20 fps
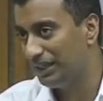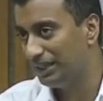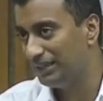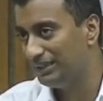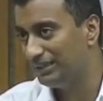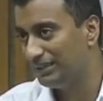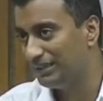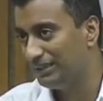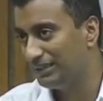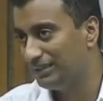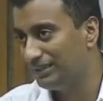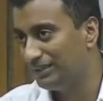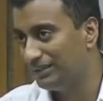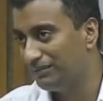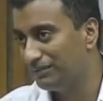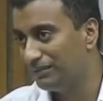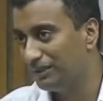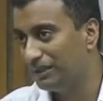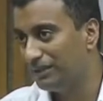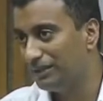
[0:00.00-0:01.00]
in
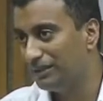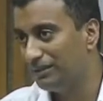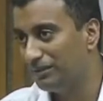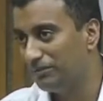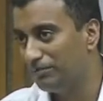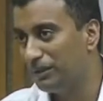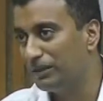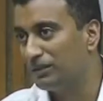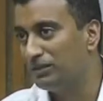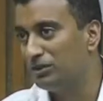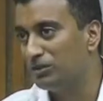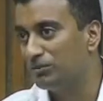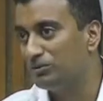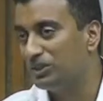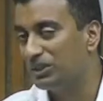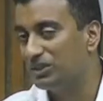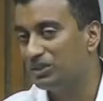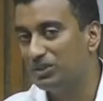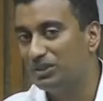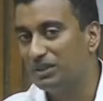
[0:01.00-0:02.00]
a patent
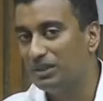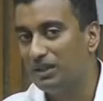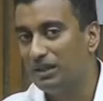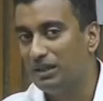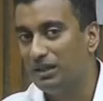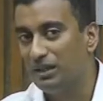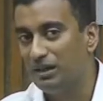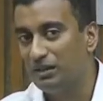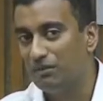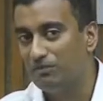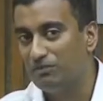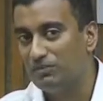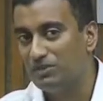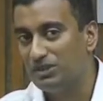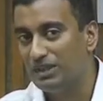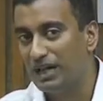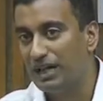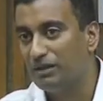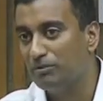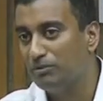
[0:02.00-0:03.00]
objection
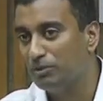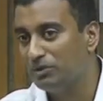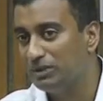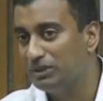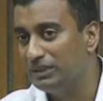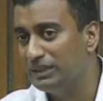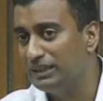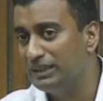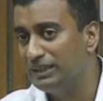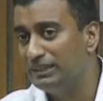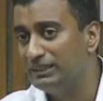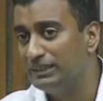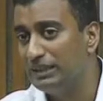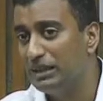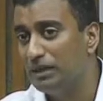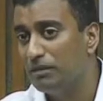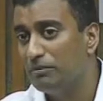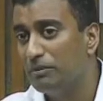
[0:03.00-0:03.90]
style proceedings,